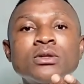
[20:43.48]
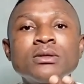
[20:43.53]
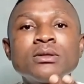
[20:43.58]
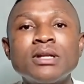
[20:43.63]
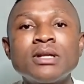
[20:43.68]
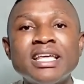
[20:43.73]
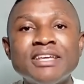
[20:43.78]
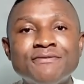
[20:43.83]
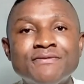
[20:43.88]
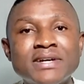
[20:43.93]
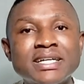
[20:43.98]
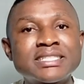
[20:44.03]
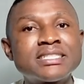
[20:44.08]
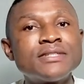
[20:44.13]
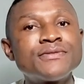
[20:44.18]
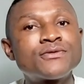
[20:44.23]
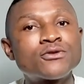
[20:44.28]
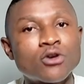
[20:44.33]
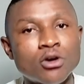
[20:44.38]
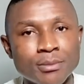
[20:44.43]

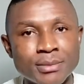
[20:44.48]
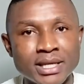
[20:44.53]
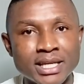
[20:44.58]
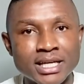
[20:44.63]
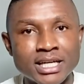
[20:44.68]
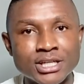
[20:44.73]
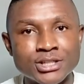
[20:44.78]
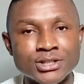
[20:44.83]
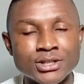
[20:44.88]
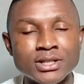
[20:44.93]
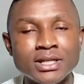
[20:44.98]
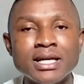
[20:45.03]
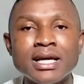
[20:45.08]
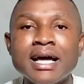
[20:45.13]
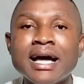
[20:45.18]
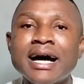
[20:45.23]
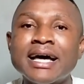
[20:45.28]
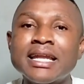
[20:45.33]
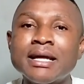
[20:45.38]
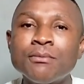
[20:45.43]
effective communication.
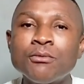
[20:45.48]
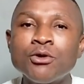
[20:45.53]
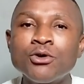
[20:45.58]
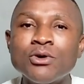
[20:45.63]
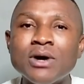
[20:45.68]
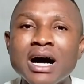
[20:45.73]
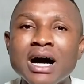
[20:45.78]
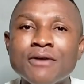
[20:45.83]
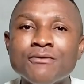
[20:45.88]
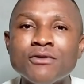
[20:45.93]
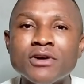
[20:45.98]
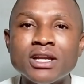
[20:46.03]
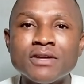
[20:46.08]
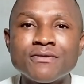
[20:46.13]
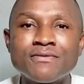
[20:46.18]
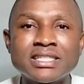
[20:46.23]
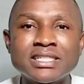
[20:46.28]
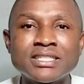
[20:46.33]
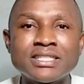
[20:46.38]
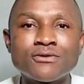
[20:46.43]
And the more you avoid
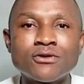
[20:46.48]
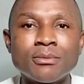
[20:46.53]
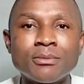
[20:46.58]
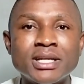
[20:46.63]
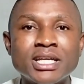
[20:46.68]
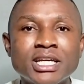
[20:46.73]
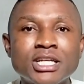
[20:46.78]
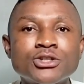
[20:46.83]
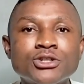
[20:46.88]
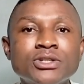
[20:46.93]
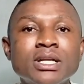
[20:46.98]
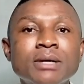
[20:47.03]
effective communication,